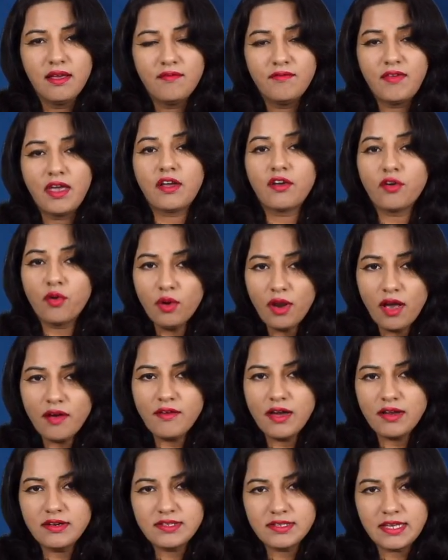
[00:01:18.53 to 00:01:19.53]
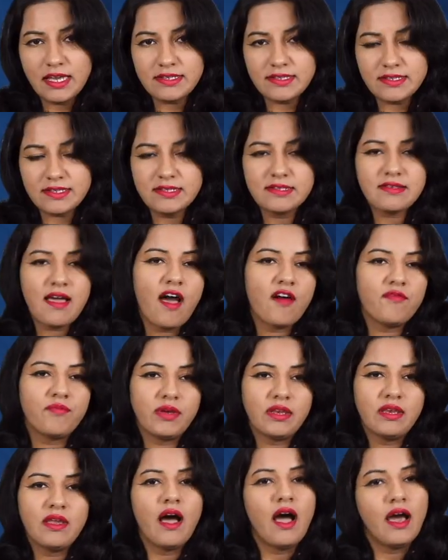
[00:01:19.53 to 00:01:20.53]
where coronavirus cases have
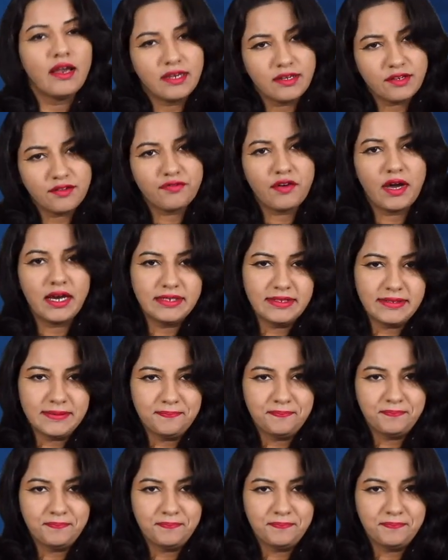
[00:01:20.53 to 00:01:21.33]
been identified.